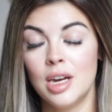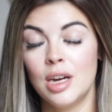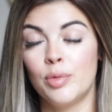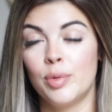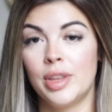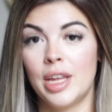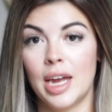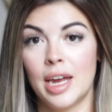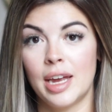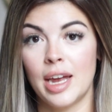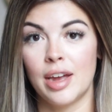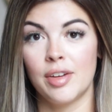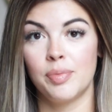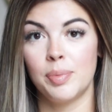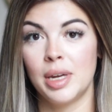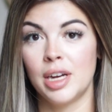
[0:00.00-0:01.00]
When they
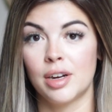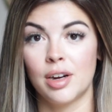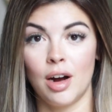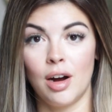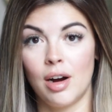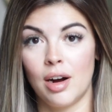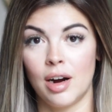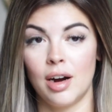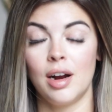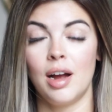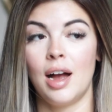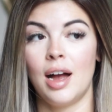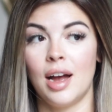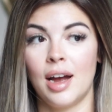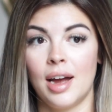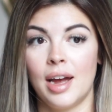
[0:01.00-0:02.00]
gave me a car,
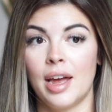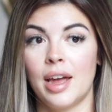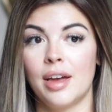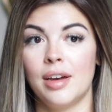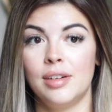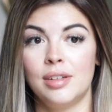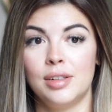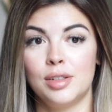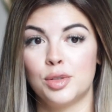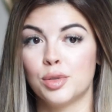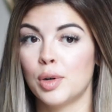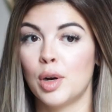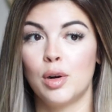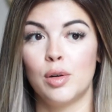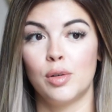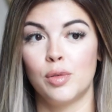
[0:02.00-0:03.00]
I
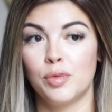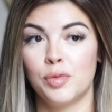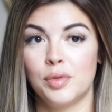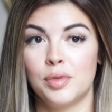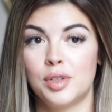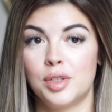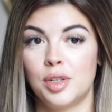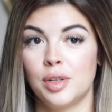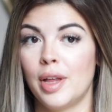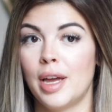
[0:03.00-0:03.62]
drove to